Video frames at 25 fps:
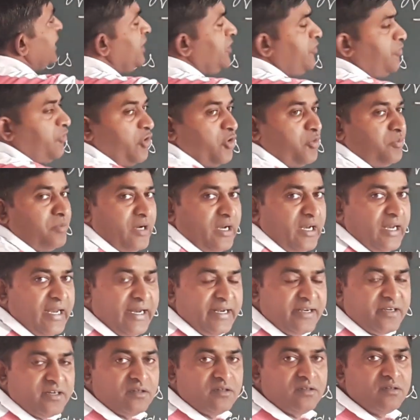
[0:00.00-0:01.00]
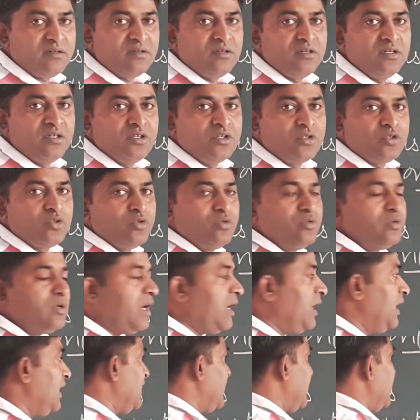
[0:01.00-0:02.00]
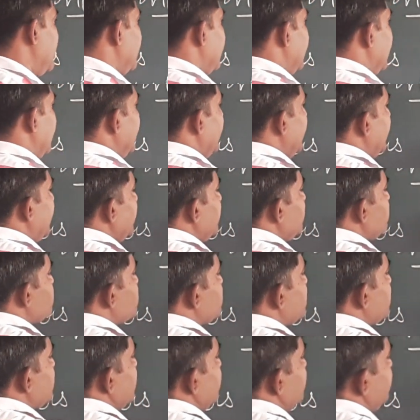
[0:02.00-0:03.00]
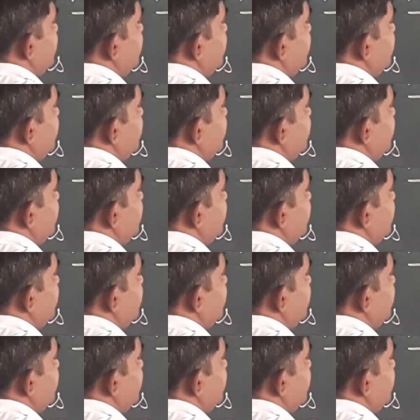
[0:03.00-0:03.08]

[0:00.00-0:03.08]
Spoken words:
informal letter to our relatives,